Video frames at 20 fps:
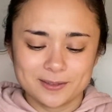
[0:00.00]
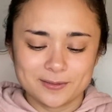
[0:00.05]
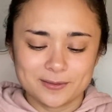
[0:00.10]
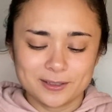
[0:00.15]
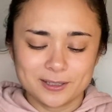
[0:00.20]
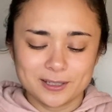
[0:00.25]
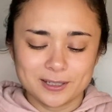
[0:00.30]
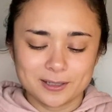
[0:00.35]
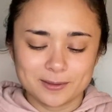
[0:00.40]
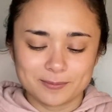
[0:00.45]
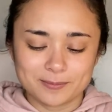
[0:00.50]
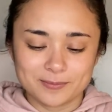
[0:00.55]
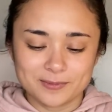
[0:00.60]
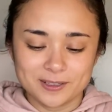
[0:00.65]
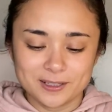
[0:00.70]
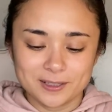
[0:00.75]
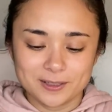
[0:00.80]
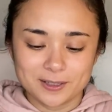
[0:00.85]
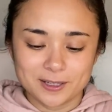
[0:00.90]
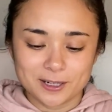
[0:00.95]
Feeling
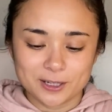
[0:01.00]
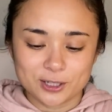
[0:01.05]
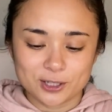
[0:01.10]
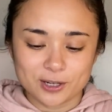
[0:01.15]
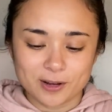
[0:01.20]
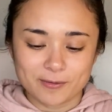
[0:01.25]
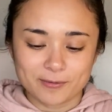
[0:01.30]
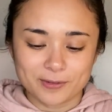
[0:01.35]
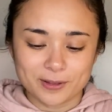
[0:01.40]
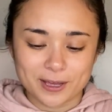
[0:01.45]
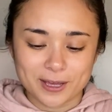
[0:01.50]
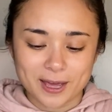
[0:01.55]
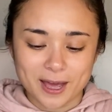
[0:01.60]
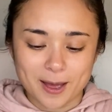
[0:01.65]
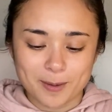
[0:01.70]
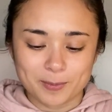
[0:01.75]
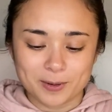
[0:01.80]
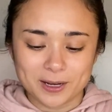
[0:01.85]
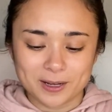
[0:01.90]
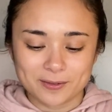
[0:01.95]
a lot of shuffling
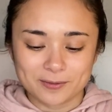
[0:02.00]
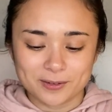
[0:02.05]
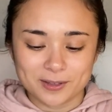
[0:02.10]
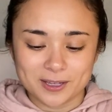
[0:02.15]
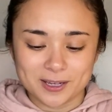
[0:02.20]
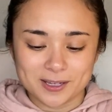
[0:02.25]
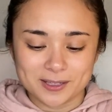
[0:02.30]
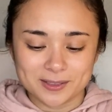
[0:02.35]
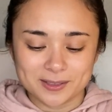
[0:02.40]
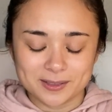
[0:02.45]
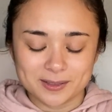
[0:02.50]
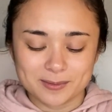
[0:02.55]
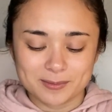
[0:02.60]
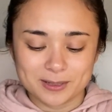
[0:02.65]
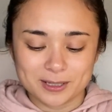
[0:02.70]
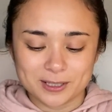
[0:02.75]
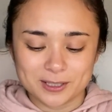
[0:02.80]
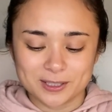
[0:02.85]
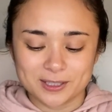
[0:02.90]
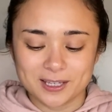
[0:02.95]
happening for this. Let
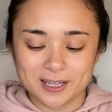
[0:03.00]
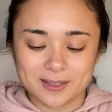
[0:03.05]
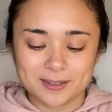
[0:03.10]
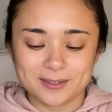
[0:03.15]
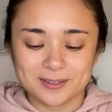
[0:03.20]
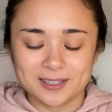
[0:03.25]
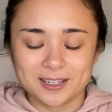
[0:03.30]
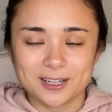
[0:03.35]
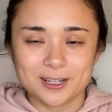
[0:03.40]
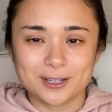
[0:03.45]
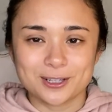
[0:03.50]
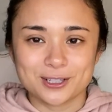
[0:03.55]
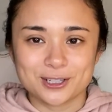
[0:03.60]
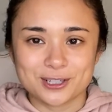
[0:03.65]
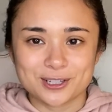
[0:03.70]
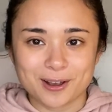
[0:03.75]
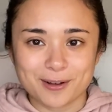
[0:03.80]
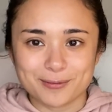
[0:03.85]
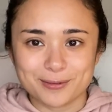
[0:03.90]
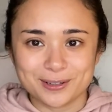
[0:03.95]
me just get a good
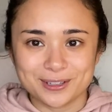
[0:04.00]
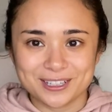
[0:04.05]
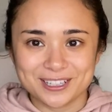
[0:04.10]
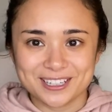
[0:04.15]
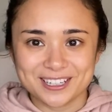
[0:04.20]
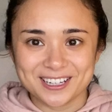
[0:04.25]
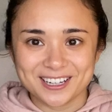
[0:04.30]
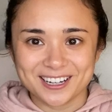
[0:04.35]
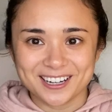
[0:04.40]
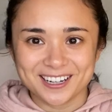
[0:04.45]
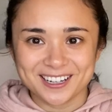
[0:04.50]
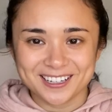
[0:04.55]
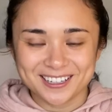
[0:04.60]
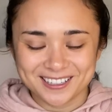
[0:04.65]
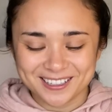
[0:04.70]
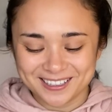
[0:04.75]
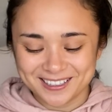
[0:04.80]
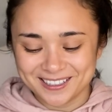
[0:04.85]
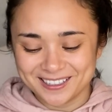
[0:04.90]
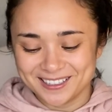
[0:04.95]
shuffle in here.
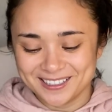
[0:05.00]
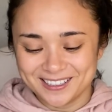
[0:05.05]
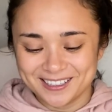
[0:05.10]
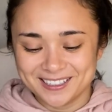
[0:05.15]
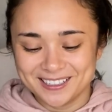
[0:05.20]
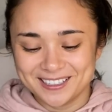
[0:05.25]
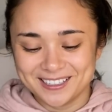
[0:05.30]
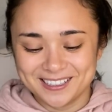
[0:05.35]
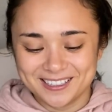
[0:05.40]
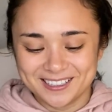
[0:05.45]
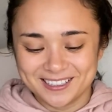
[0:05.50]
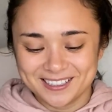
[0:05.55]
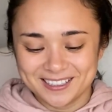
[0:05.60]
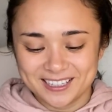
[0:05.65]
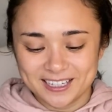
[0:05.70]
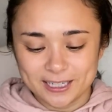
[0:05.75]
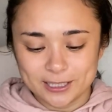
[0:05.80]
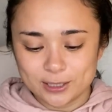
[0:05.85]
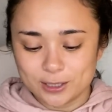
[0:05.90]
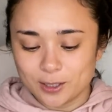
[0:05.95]

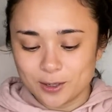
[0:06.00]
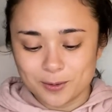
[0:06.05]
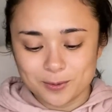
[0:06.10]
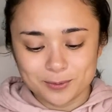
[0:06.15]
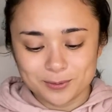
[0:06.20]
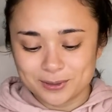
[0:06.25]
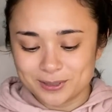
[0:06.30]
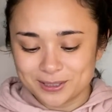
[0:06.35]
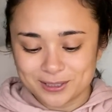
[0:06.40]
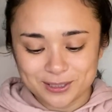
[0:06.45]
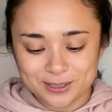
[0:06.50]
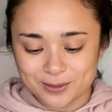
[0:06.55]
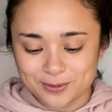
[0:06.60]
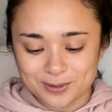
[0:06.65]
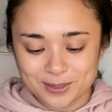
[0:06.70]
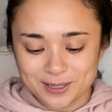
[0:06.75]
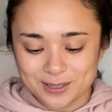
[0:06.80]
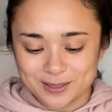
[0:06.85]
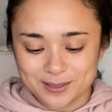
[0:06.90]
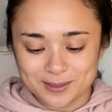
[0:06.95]
I don't do
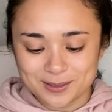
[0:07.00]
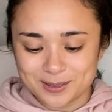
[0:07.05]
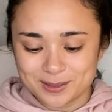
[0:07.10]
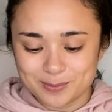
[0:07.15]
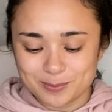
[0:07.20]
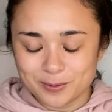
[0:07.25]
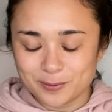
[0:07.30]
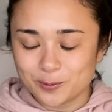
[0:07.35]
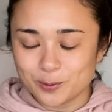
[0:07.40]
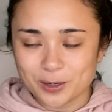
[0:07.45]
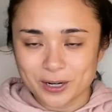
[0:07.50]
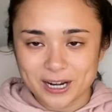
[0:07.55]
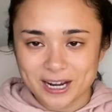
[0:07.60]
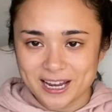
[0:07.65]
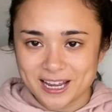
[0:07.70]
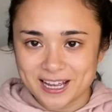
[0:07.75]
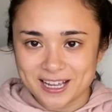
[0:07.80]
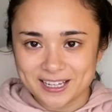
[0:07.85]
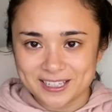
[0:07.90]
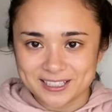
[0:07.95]
these
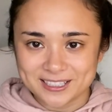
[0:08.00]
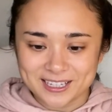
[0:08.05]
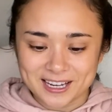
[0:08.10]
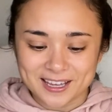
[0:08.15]
beforehand.